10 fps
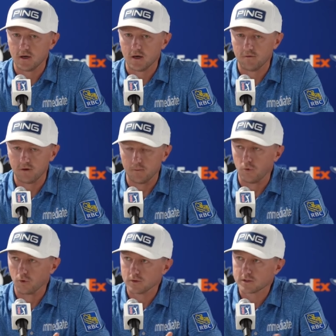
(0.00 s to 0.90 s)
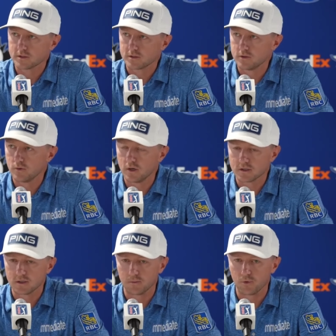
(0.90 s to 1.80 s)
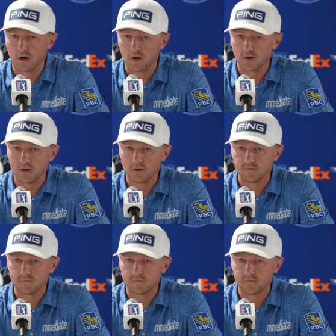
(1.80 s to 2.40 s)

an importance to us, and the priority